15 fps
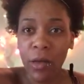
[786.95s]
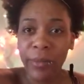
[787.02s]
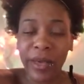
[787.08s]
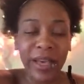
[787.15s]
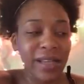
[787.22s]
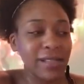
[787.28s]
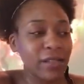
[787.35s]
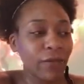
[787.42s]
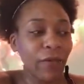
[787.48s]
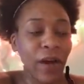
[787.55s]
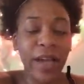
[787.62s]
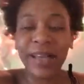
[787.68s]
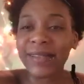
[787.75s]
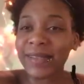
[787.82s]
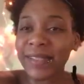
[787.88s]
because
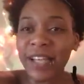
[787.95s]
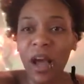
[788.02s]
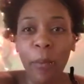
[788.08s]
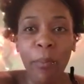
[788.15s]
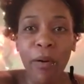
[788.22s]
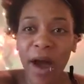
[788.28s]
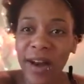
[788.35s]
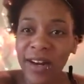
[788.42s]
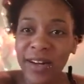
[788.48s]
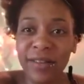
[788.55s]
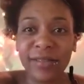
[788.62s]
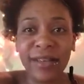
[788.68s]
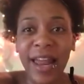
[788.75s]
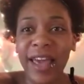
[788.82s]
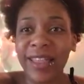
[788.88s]
fucking sick
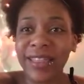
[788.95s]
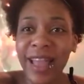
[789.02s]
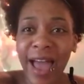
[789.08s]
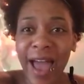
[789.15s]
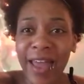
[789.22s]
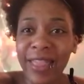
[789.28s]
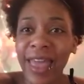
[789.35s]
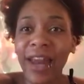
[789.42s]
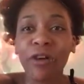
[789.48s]
predators like that,